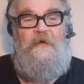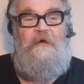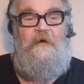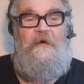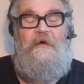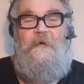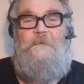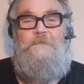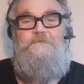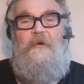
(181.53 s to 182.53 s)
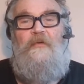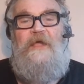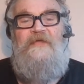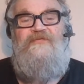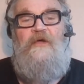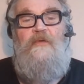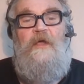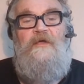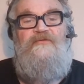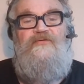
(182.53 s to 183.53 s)
Okay, so
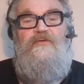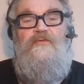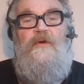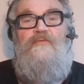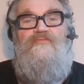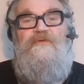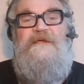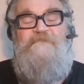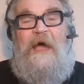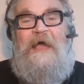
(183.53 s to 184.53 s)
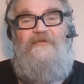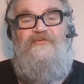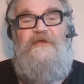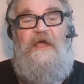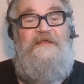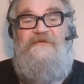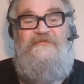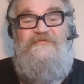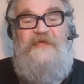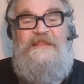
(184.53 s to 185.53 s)
to repatriate, to
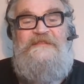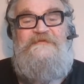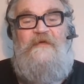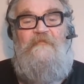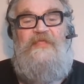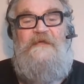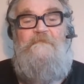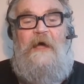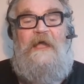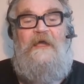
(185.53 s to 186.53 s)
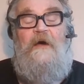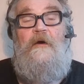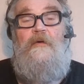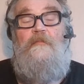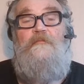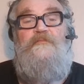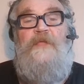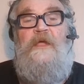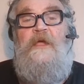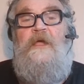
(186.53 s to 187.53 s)
send something back home.
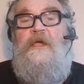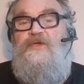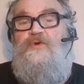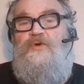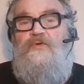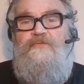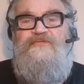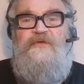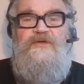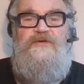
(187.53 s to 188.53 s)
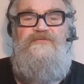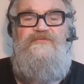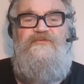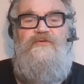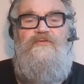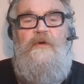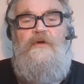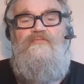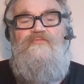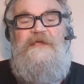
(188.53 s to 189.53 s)
You can also use to
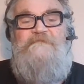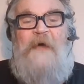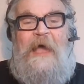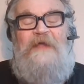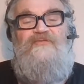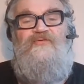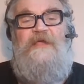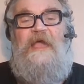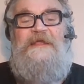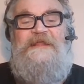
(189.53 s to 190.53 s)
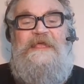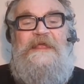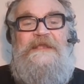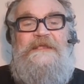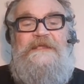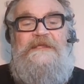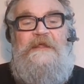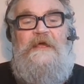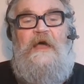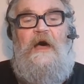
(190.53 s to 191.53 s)
repatriate in
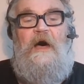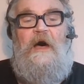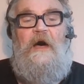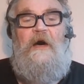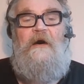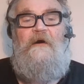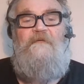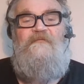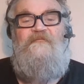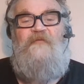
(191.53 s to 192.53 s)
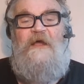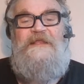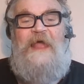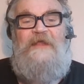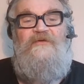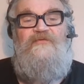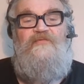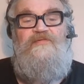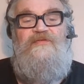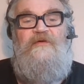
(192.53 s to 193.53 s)

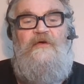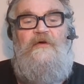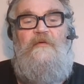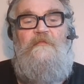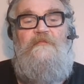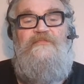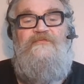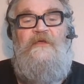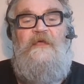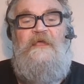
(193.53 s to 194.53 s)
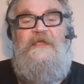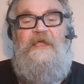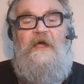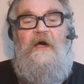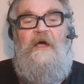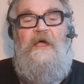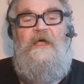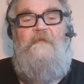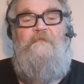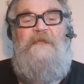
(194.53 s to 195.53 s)
financial terms, yeah,
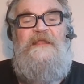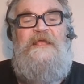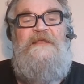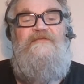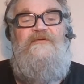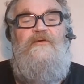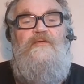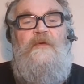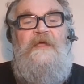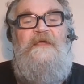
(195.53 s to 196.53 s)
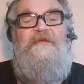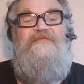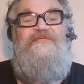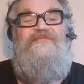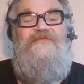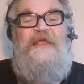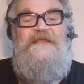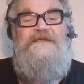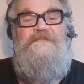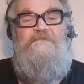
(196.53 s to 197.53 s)
meaning to
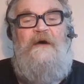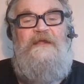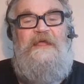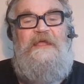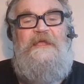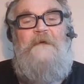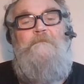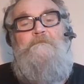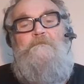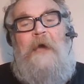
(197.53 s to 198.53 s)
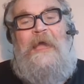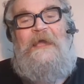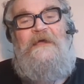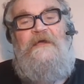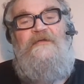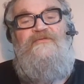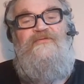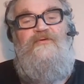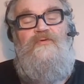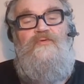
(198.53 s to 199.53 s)
send money back
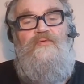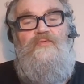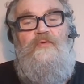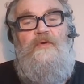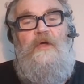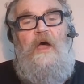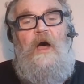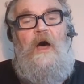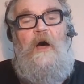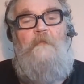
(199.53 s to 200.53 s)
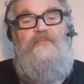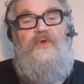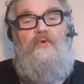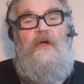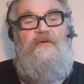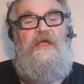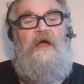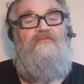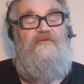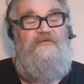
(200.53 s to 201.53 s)
to your own country.